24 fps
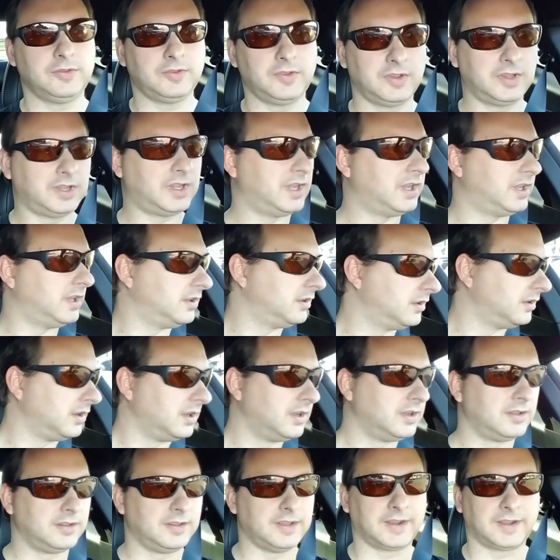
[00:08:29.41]
And
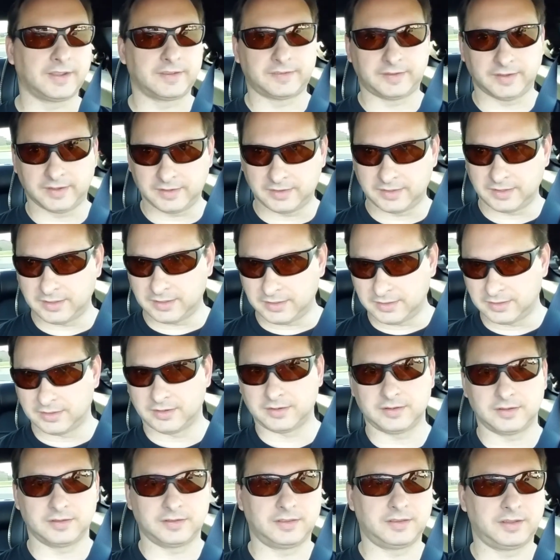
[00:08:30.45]
like I said, the
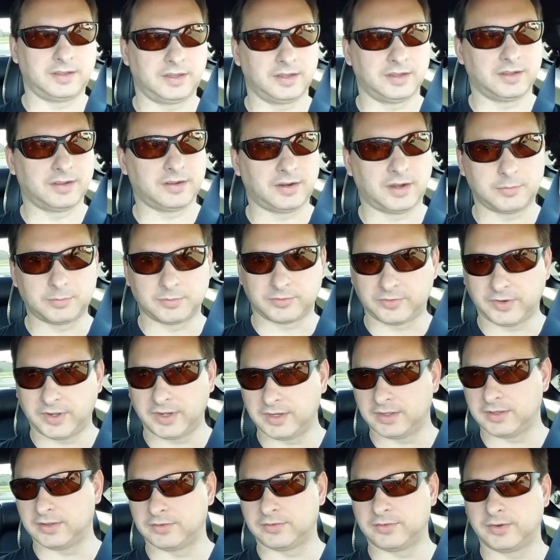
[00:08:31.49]
Harbor Freight
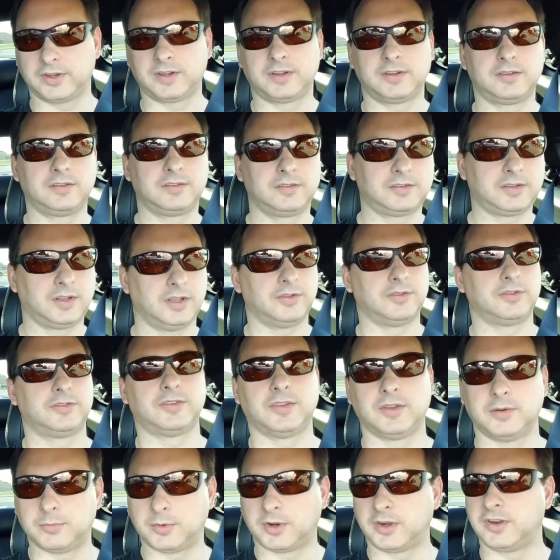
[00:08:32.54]
is very close, so
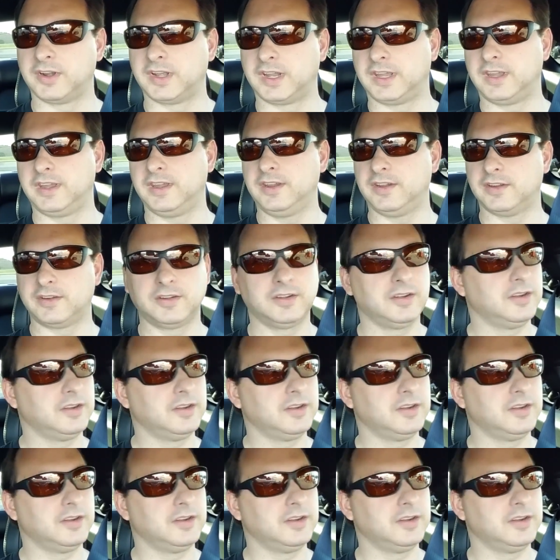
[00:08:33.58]
I'm already here.